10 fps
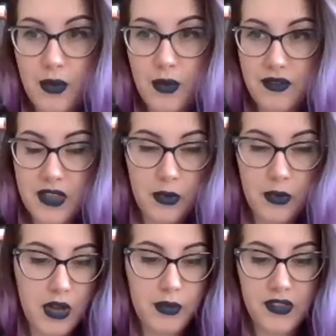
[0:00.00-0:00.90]
We have some
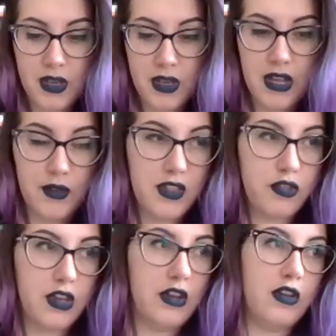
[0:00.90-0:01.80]
great ones coming out this
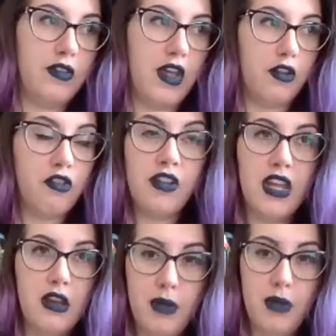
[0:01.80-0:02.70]
year that are
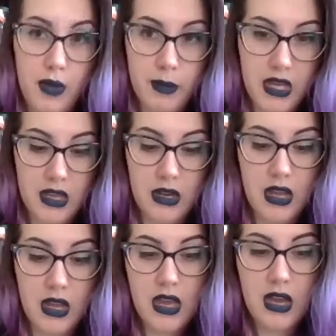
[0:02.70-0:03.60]
created by women.
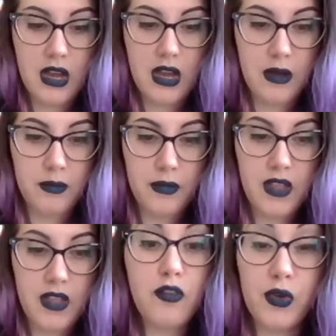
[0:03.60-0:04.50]
And
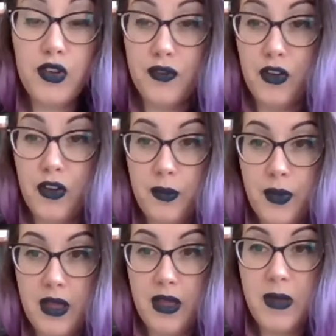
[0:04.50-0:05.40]
that's wonderful.
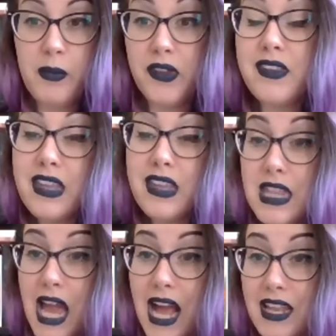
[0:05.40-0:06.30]
And people see
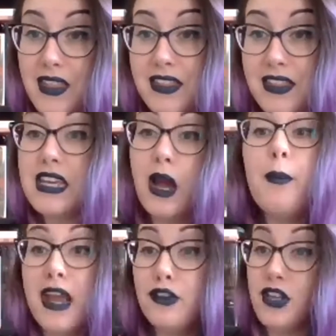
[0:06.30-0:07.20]
that, and they see it
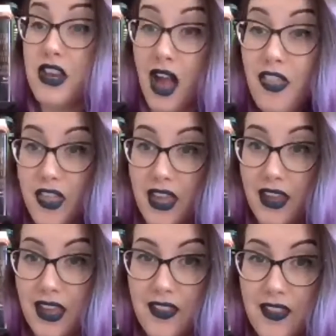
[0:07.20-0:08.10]
compared to
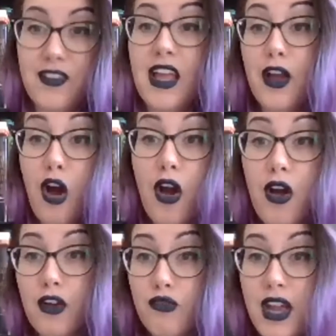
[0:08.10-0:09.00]
nothing, and they're like,
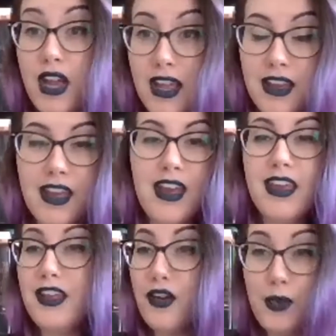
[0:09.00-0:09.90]
oh, great.
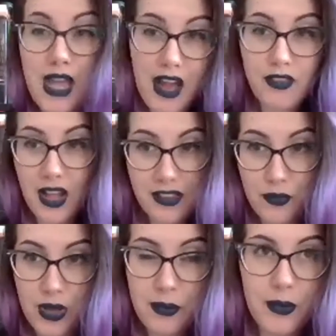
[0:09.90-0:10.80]
You know, we have lots of
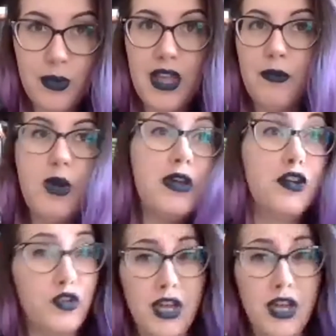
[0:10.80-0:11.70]
women, like, women
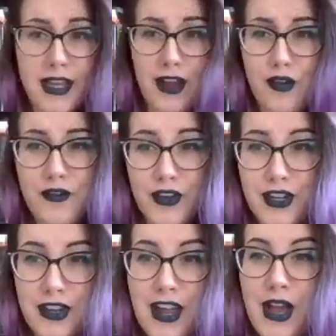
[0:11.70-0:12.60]
are taking over.